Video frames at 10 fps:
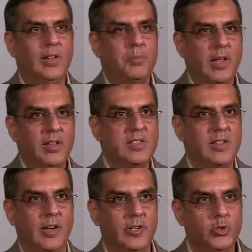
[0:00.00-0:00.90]
the parents
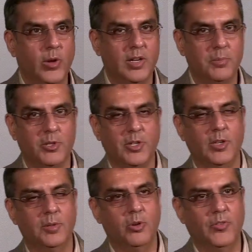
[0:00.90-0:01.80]
are enjoying a
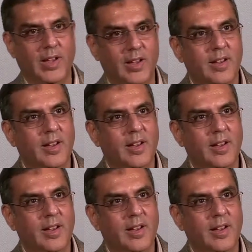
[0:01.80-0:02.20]
particular movie.